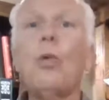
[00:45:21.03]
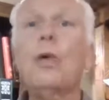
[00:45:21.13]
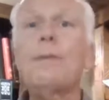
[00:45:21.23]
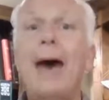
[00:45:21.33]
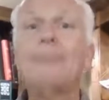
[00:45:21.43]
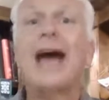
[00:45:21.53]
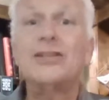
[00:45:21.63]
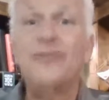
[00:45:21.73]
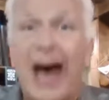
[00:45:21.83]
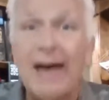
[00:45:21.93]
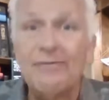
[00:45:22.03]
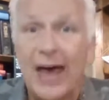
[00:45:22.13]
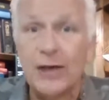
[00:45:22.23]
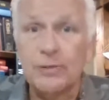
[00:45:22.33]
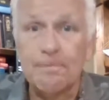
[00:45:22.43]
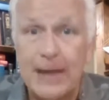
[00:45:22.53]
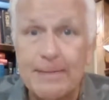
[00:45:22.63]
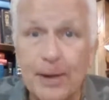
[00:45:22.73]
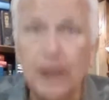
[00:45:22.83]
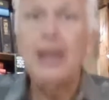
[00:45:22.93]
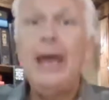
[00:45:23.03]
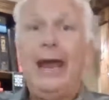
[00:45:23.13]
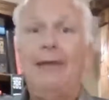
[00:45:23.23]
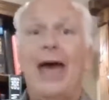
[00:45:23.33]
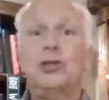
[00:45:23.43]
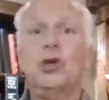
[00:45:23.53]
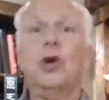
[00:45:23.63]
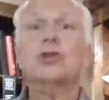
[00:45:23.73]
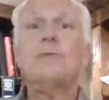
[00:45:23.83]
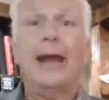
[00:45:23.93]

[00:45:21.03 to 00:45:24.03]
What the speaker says: We baptized 5,000 people in that church.